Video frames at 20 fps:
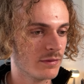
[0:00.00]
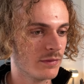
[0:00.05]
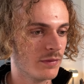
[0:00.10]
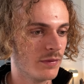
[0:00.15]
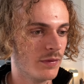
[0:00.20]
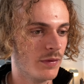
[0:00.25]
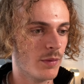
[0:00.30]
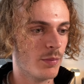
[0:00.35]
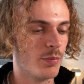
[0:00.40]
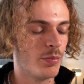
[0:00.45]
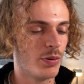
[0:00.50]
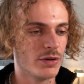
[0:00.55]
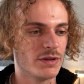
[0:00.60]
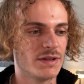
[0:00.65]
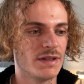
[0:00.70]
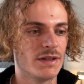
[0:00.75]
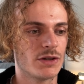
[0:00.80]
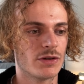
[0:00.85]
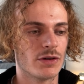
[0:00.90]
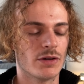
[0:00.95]
the
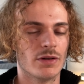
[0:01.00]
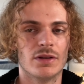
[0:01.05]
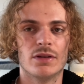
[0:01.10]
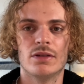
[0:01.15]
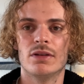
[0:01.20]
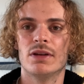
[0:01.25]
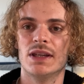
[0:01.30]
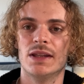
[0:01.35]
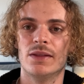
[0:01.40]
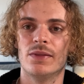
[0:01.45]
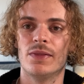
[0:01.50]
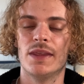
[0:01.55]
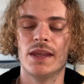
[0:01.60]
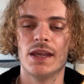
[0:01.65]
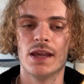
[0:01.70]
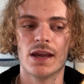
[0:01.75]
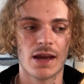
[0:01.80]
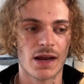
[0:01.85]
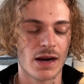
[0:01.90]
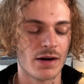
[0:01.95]
position in
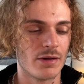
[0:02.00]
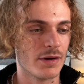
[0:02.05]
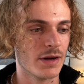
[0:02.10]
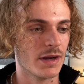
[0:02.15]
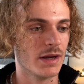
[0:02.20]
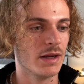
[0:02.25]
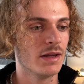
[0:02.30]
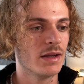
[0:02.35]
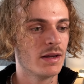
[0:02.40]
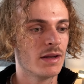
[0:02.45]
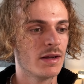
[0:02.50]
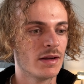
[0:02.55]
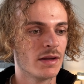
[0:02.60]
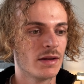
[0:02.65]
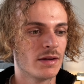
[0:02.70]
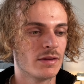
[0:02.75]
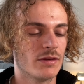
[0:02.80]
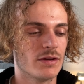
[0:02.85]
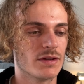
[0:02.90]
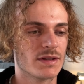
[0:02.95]
the array,
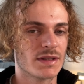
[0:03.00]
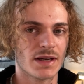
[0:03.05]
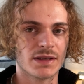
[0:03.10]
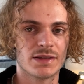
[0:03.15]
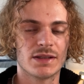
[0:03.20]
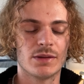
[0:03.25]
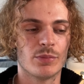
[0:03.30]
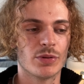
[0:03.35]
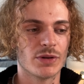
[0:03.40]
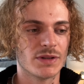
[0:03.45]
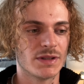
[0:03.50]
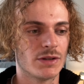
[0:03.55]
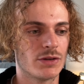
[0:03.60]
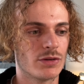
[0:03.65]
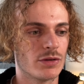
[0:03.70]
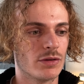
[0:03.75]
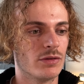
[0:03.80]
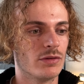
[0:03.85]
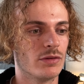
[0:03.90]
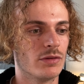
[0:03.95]
the starting
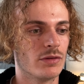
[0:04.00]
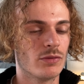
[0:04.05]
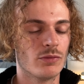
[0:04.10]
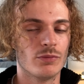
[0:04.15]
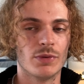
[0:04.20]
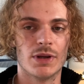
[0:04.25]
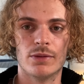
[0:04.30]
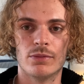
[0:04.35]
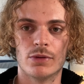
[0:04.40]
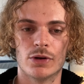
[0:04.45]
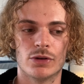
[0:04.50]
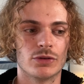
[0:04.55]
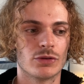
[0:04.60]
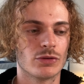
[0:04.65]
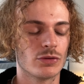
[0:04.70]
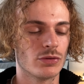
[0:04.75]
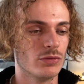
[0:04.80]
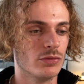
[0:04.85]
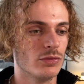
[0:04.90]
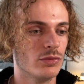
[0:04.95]
position we
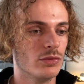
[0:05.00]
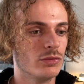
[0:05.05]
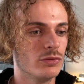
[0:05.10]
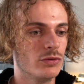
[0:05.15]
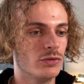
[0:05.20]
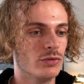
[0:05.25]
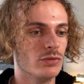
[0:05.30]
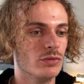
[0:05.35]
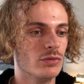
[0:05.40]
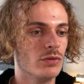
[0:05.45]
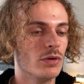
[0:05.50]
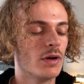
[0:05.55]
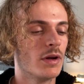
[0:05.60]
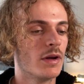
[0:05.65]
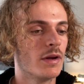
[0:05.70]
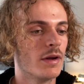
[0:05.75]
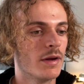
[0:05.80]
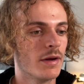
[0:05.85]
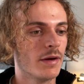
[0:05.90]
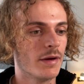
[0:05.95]
want to do.
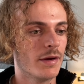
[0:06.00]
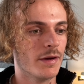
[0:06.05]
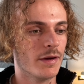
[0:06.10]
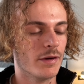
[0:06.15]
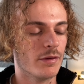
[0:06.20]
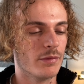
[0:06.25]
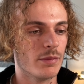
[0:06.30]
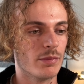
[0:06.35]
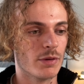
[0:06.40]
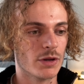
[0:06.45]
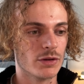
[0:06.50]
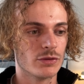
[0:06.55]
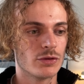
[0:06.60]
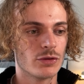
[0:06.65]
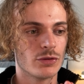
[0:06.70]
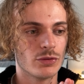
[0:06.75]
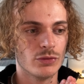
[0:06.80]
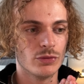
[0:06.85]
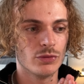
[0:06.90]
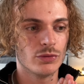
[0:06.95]
We
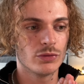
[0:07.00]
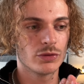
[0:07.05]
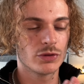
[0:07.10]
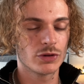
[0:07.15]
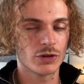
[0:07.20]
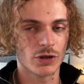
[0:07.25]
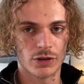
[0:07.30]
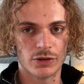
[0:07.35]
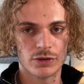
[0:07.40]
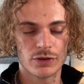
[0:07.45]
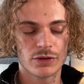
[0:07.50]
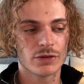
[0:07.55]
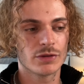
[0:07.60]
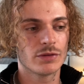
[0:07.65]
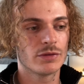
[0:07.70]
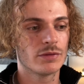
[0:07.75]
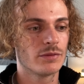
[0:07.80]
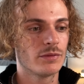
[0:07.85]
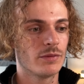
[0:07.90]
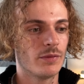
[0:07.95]
want to
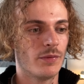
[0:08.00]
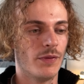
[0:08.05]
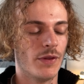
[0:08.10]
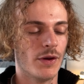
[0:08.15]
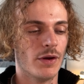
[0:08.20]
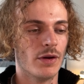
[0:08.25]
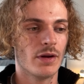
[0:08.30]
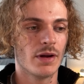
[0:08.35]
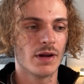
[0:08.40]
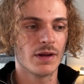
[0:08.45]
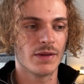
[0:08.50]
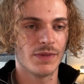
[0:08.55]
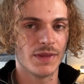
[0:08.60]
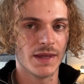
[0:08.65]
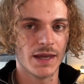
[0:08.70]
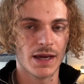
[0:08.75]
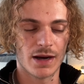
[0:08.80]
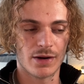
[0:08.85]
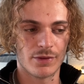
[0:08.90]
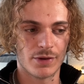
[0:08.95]
cut
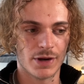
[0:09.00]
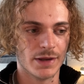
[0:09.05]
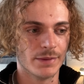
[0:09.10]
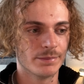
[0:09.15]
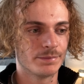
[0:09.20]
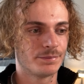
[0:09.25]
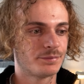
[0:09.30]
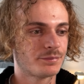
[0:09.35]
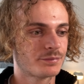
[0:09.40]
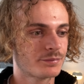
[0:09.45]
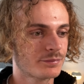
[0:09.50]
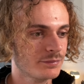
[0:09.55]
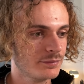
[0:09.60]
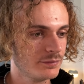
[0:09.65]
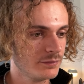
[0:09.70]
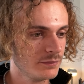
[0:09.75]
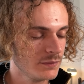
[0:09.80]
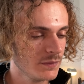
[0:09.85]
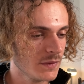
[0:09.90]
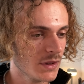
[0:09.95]
the array.
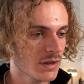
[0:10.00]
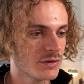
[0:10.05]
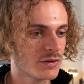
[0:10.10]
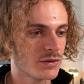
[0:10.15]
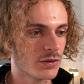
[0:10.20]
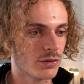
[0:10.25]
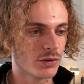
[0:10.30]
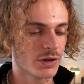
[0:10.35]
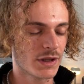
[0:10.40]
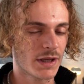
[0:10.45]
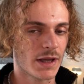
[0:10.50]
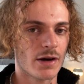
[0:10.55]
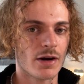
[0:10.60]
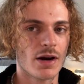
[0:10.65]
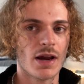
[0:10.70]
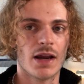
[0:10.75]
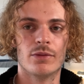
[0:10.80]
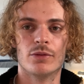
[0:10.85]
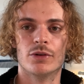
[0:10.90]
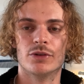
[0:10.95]
So here
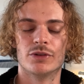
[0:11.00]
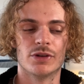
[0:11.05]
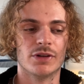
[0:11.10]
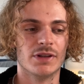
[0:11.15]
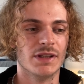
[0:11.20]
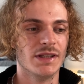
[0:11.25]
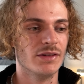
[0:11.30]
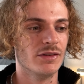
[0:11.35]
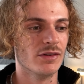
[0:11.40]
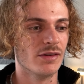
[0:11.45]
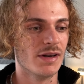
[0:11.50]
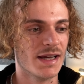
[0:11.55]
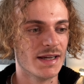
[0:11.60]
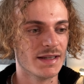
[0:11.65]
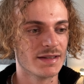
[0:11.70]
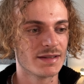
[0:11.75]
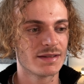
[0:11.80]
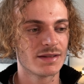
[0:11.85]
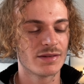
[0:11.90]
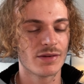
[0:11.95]
I want only the
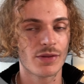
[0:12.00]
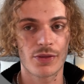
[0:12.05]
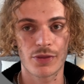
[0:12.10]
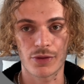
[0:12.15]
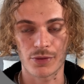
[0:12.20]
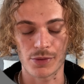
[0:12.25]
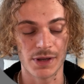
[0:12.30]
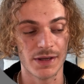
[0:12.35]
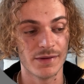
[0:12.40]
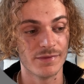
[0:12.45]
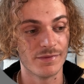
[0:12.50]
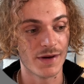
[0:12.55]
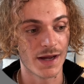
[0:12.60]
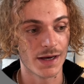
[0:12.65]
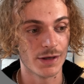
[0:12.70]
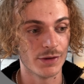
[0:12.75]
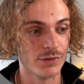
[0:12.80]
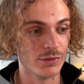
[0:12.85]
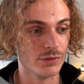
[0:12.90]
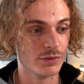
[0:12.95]
last 3
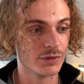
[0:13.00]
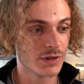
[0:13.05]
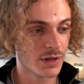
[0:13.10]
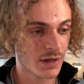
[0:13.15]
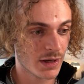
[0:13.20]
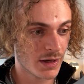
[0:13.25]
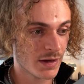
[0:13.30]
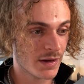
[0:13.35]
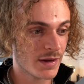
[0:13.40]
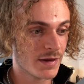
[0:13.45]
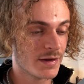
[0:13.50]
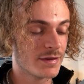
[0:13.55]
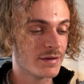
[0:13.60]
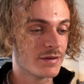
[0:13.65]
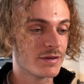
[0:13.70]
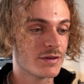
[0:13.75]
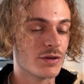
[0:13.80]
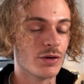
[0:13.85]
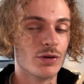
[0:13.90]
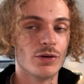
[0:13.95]
values.
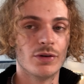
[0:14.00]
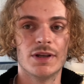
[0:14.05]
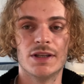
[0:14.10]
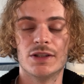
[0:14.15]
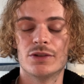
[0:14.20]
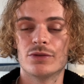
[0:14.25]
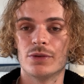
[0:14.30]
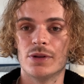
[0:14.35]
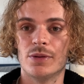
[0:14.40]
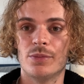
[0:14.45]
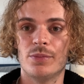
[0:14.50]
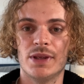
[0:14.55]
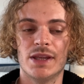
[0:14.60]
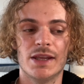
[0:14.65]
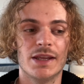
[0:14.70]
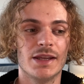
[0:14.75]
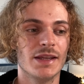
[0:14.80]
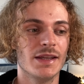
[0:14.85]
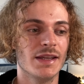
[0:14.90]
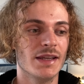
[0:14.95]
So it will
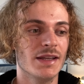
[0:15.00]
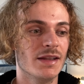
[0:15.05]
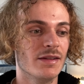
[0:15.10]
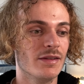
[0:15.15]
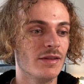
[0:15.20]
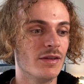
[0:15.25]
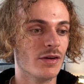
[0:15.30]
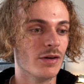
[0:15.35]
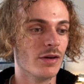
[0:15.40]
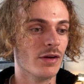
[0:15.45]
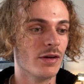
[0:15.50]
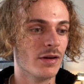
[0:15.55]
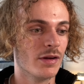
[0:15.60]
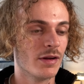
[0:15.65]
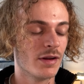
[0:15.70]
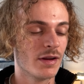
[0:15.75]
be in the